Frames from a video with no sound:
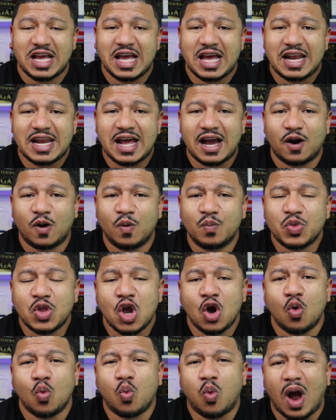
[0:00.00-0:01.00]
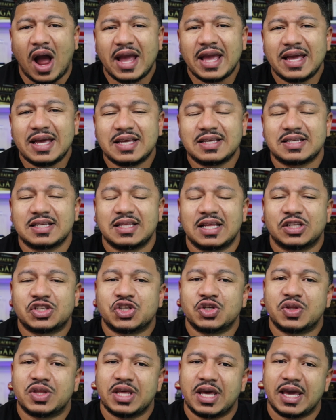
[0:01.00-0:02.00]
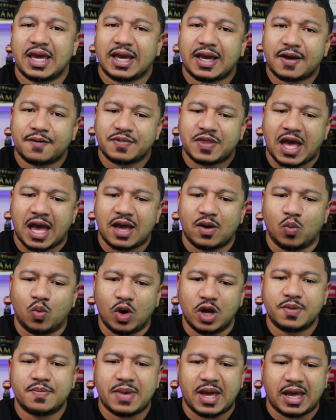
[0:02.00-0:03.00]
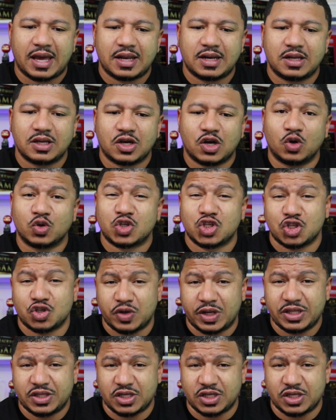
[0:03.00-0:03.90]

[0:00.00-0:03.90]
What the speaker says: Now, why is it that you think that one man goes straight